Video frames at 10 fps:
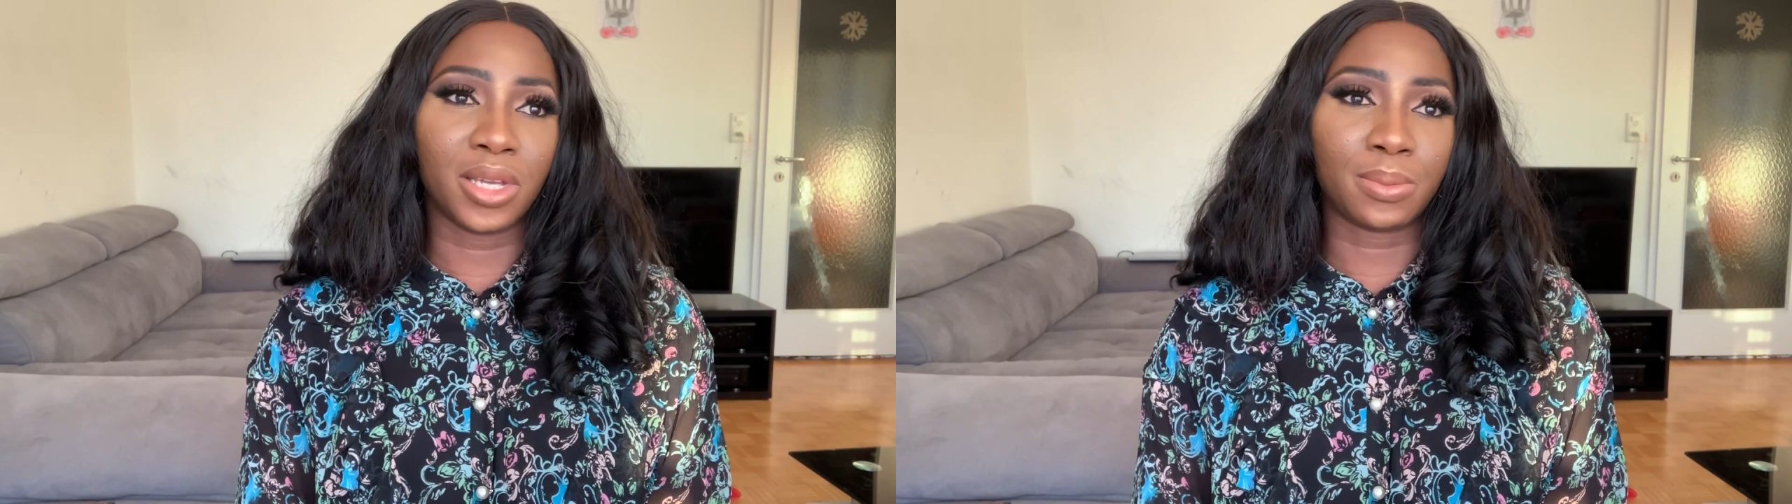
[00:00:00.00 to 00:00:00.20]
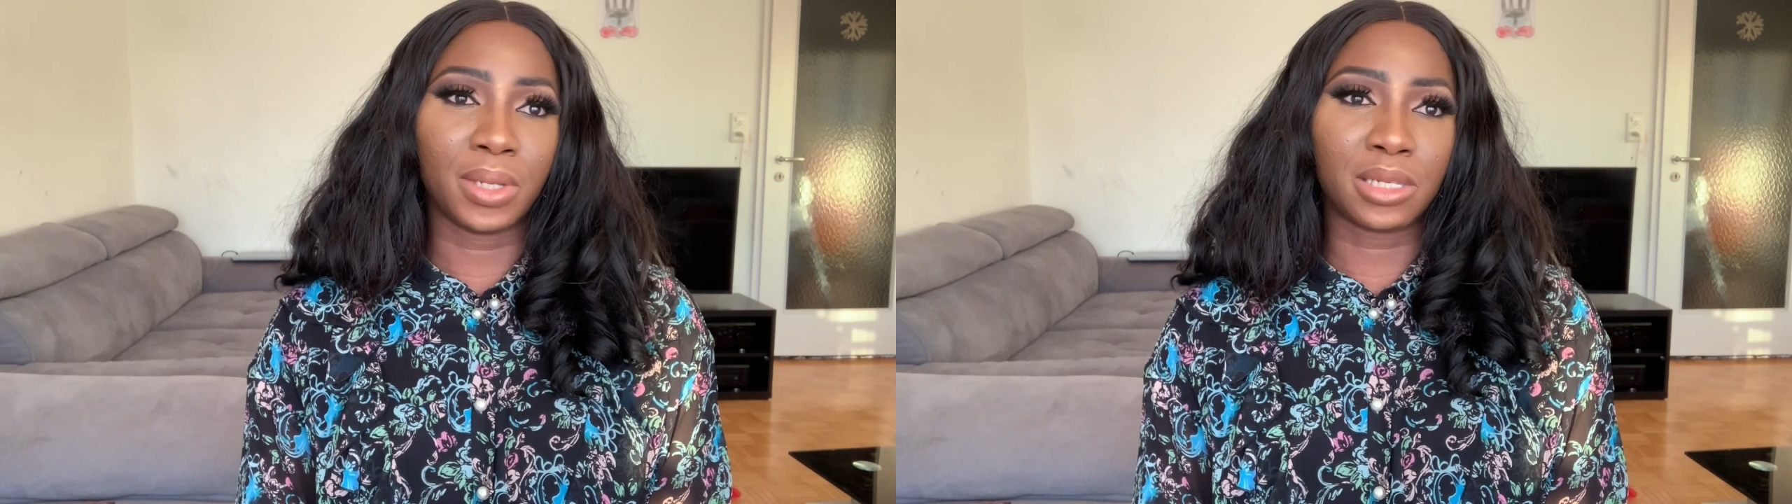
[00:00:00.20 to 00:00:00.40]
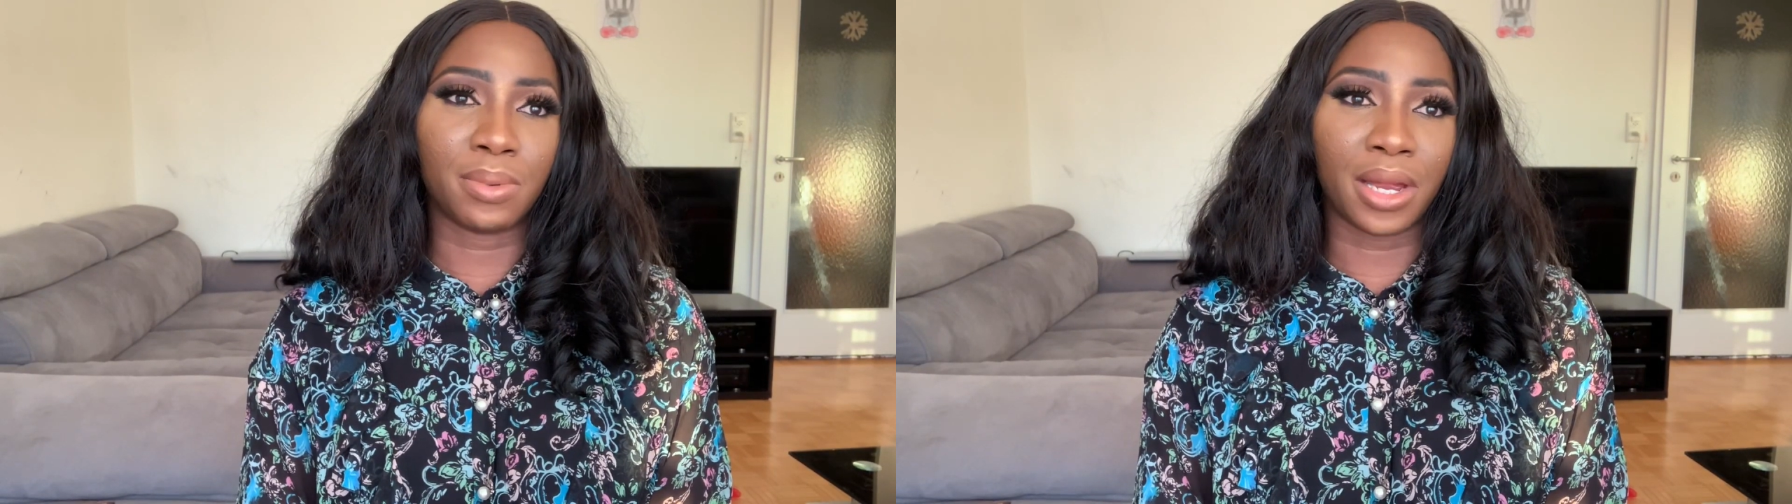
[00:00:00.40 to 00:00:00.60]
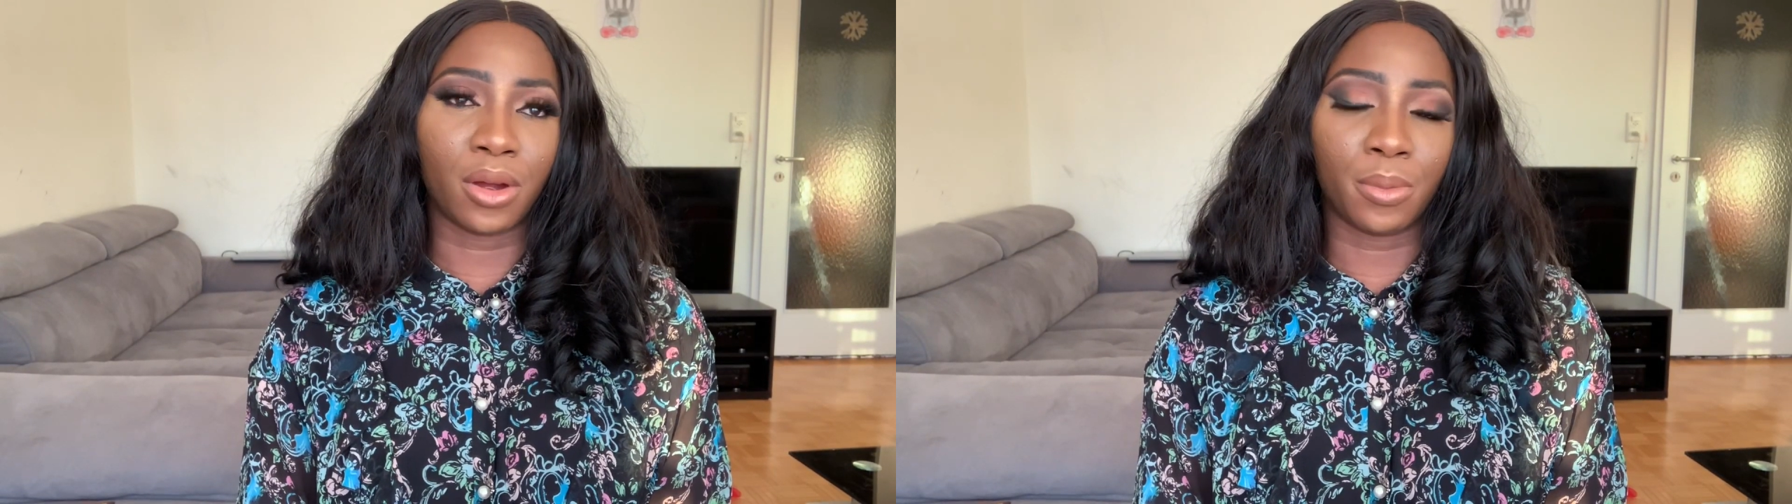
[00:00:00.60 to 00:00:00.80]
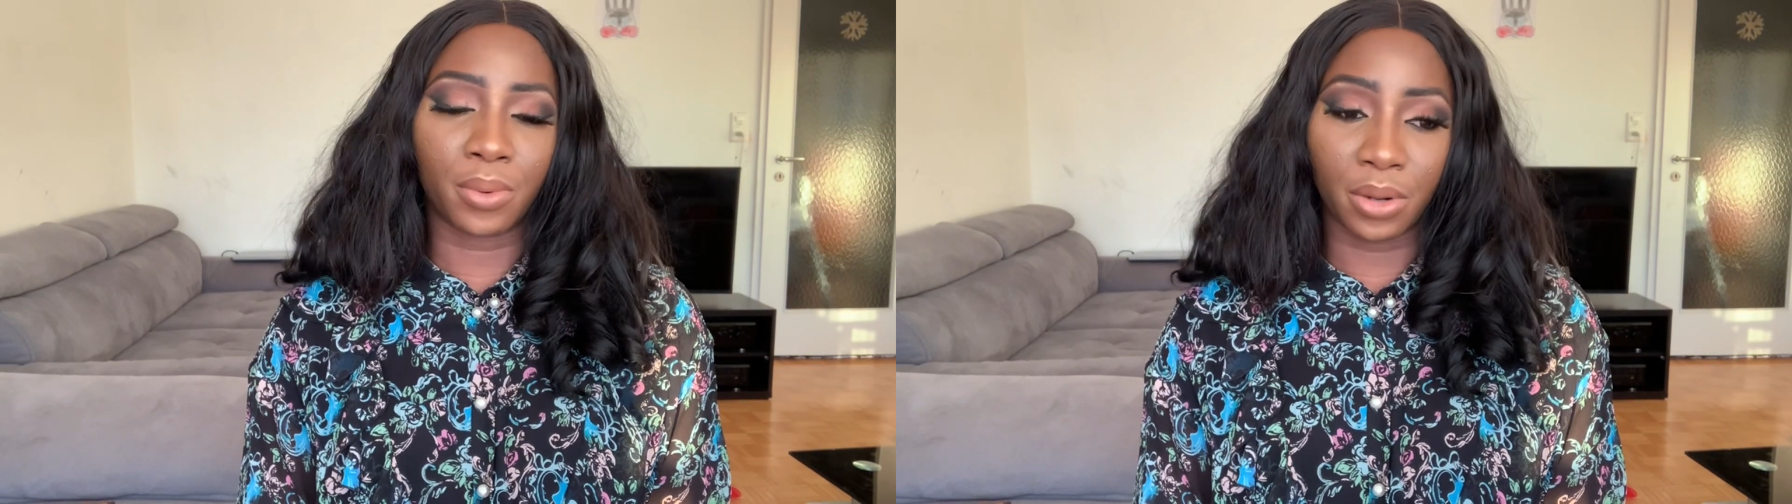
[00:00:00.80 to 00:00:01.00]
speech by
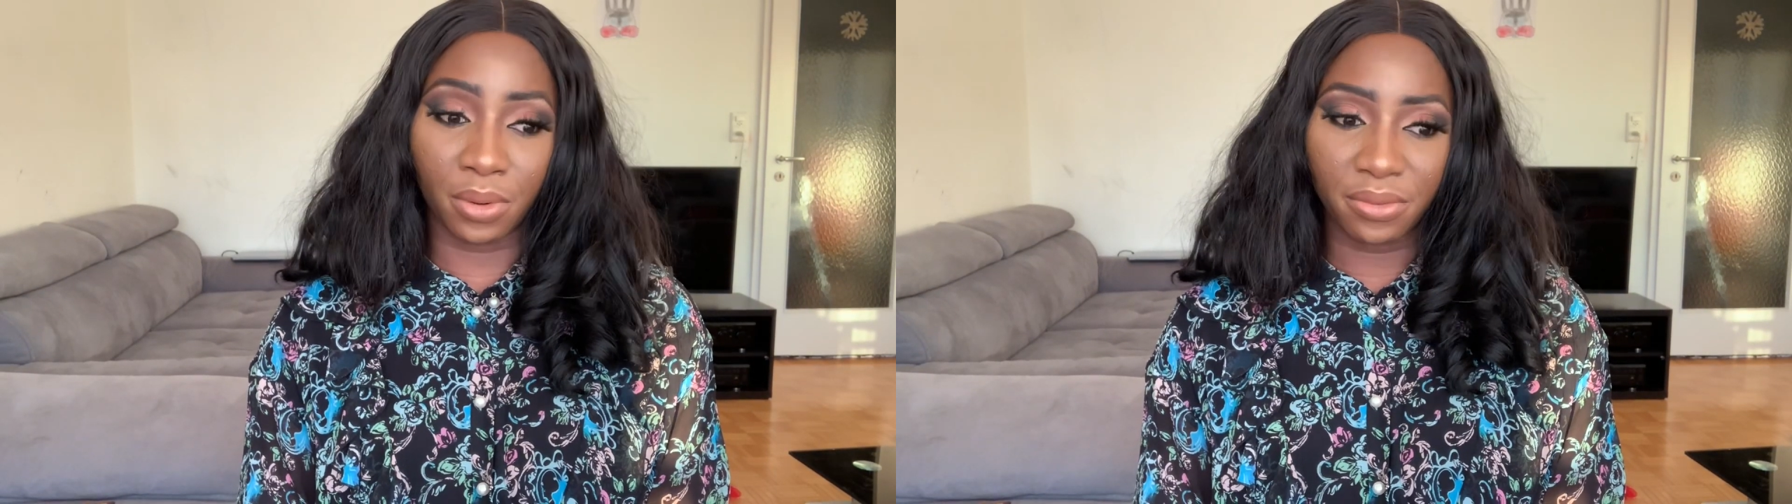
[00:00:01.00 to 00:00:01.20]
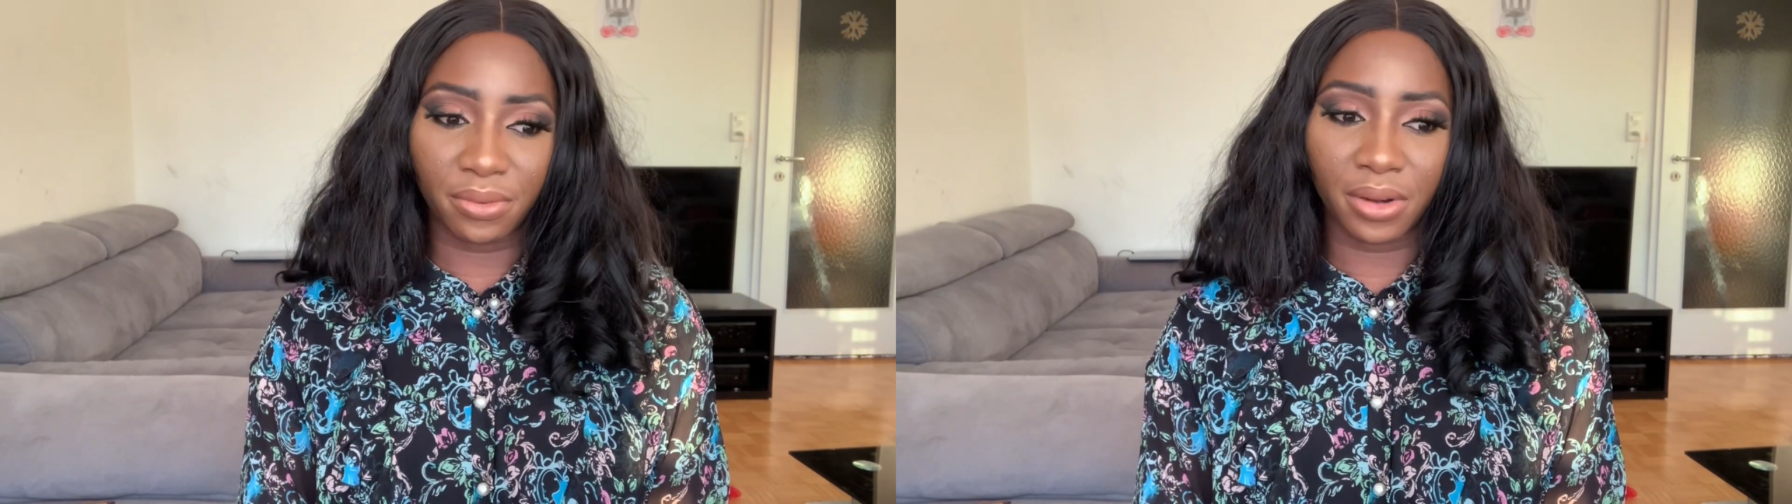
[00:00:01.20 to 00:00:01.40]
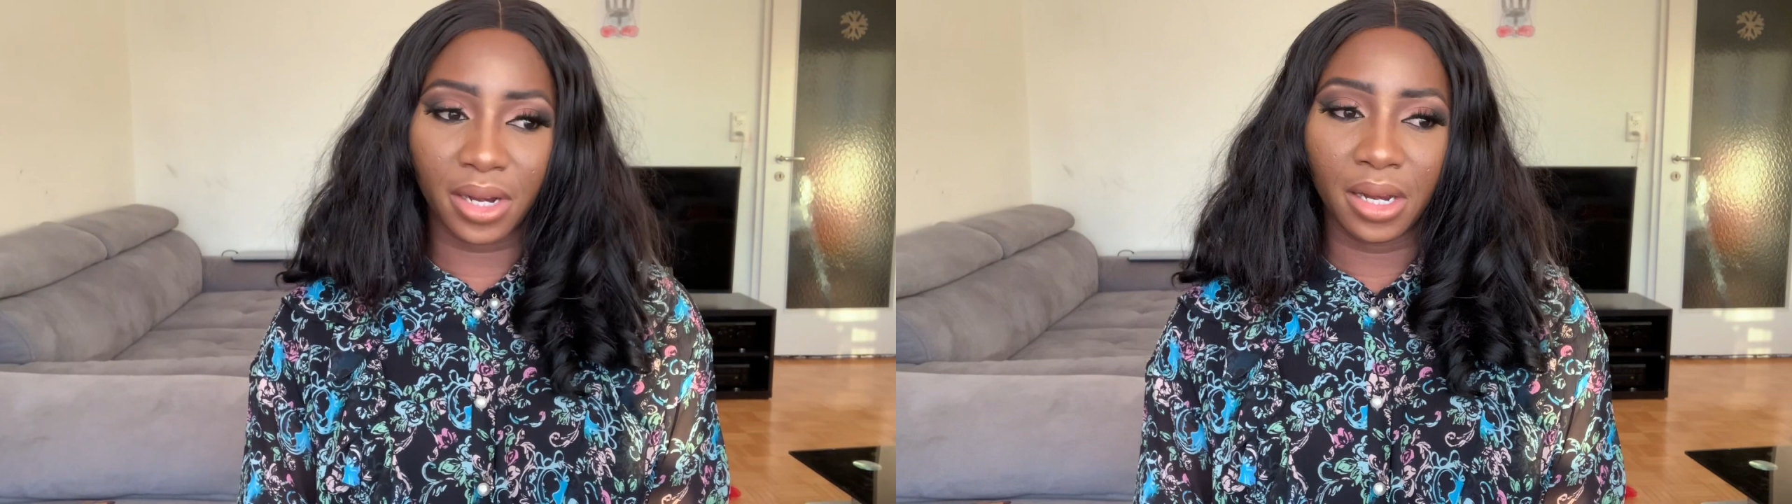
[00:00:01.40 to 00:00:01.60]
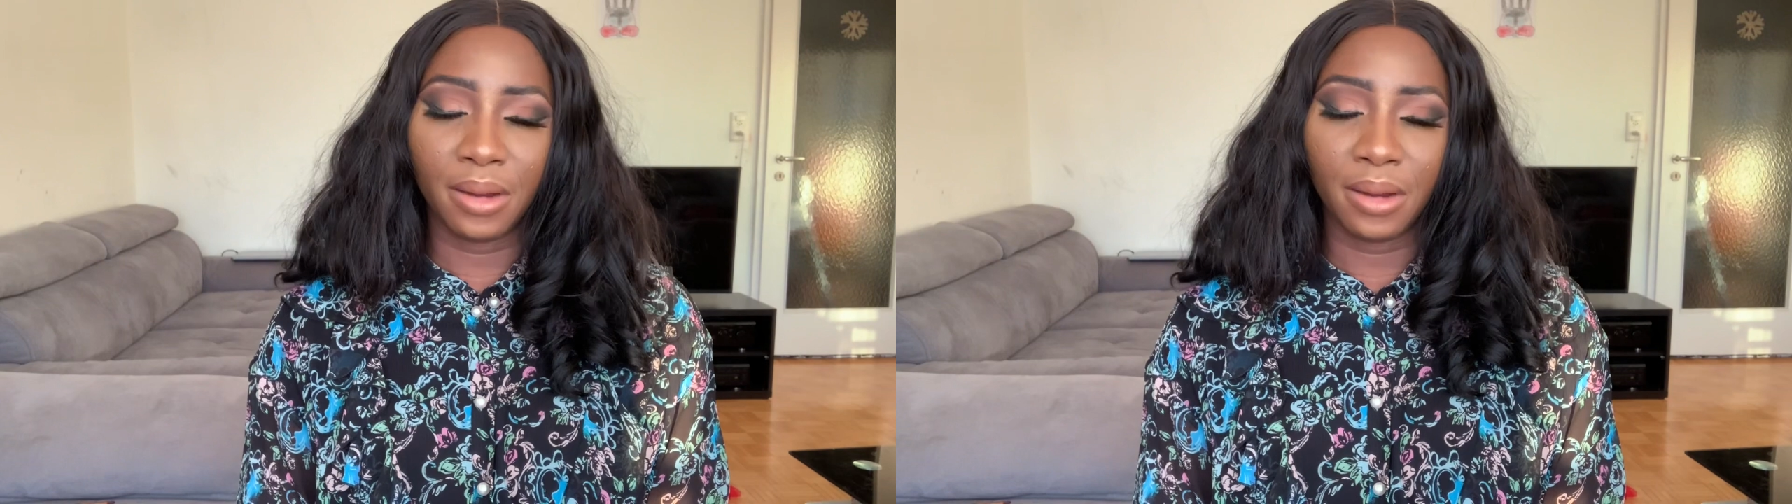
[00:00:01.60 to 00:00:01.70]
Oprah Winfrey.